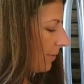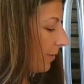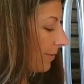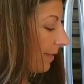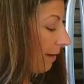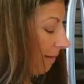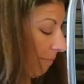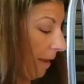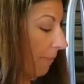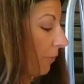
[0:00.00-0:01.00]
So I was like,
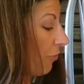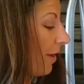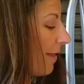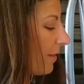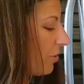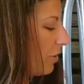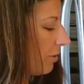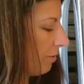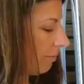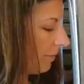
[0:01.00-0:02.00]
"I'm gonna try that
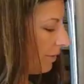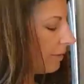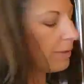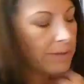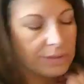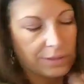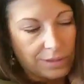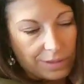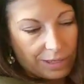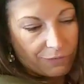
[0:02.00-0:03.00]
too."
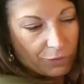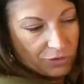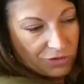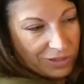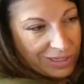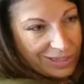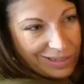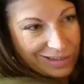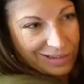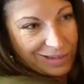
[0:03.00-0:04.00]
Unfortunately,
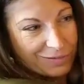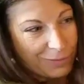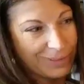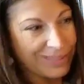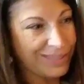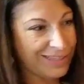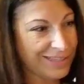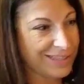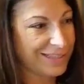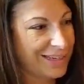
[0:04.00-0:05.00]
all of our whiskey
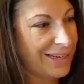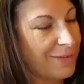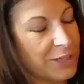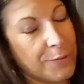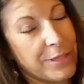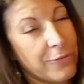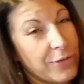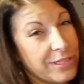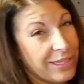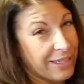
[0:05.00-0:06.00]
is kind of expensive
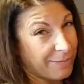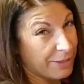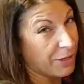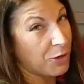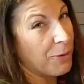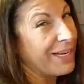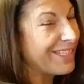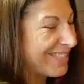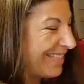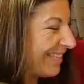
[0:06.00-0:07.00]
whiskey, and I'm not going to
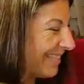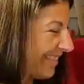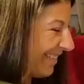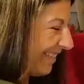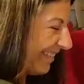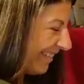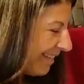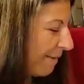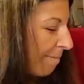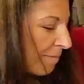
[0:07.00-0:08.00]
waste it.
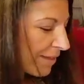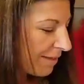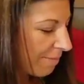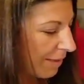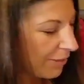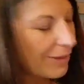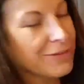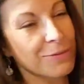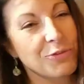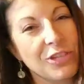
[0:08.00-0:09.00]
but I do have
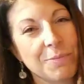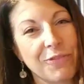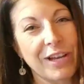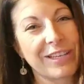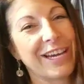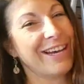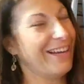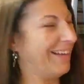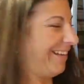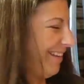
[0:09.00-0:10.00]
some cheap vodka.